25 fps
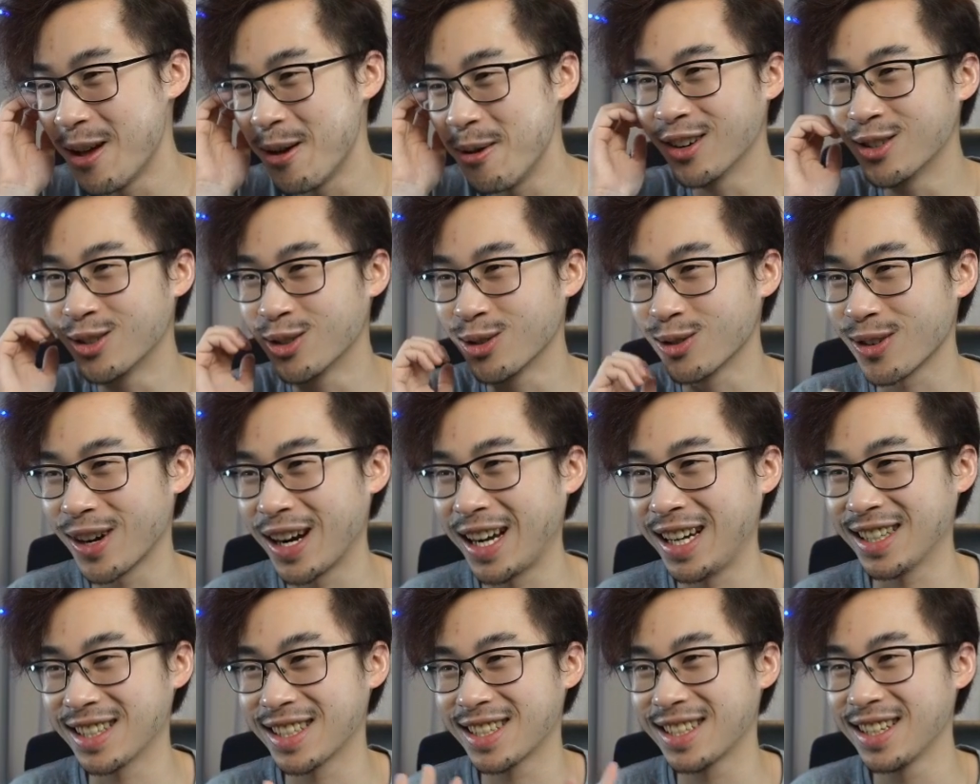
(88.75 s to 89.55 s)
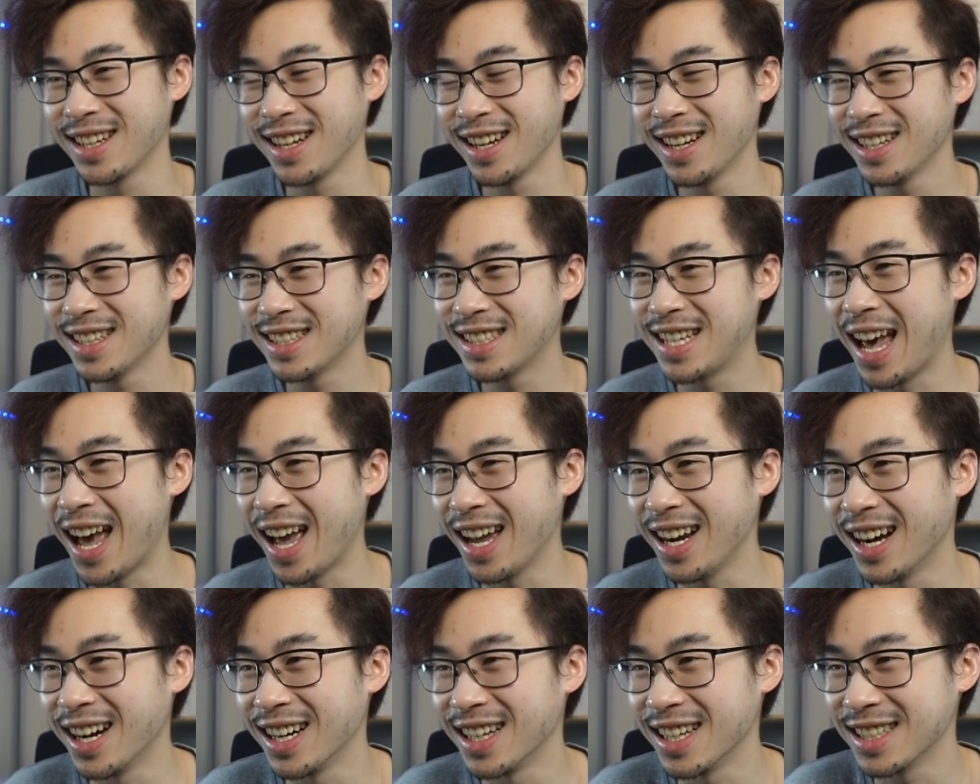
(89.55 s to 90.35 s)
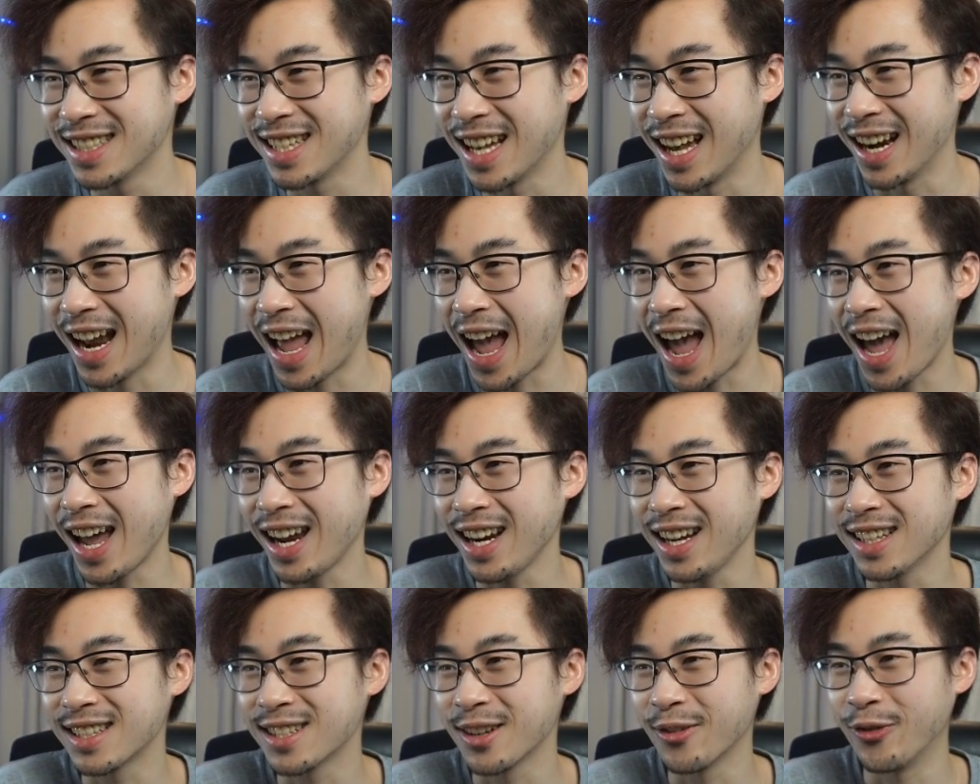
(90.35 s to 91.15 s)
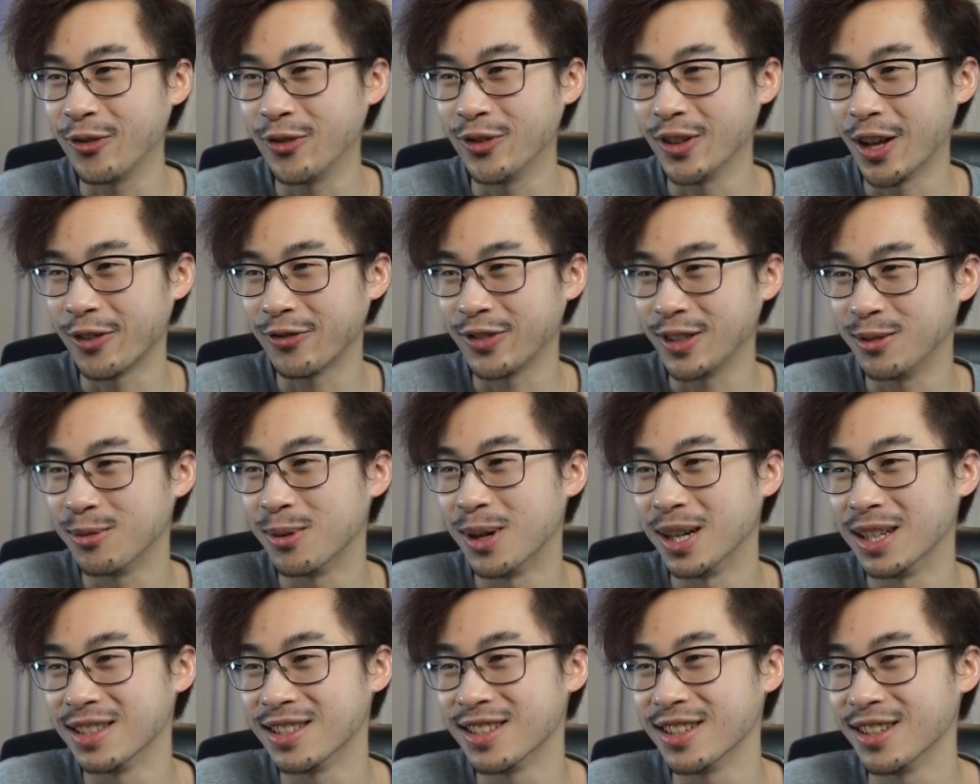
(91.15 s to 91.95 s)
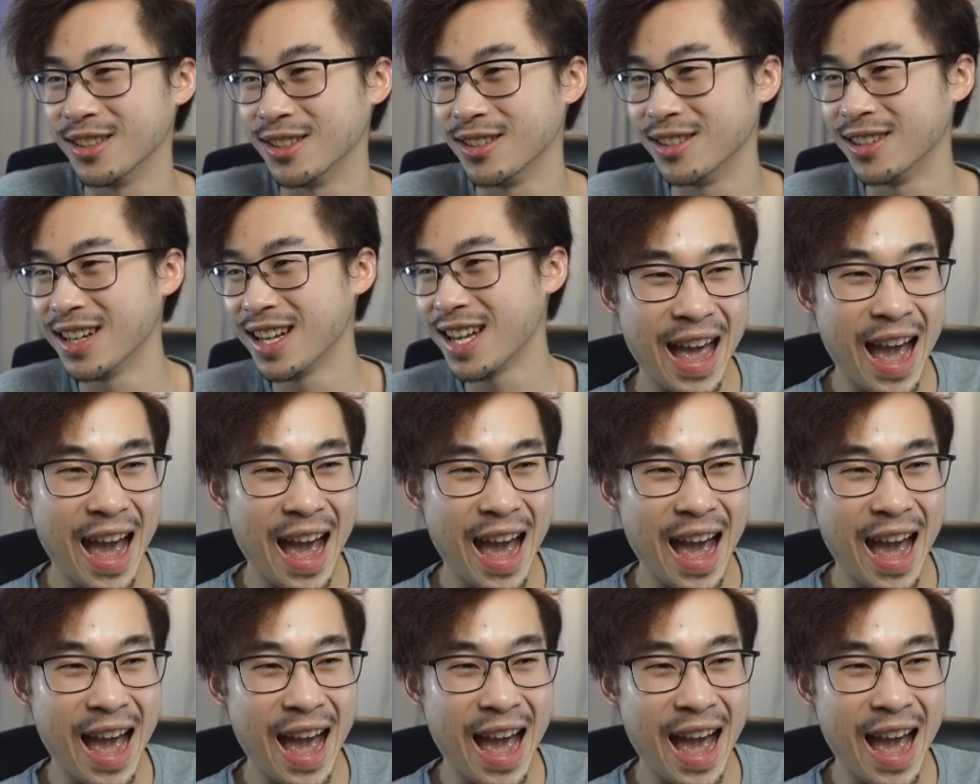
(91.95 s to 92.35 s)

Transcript: Great, 10 out of 10. And it's a fluffy one too.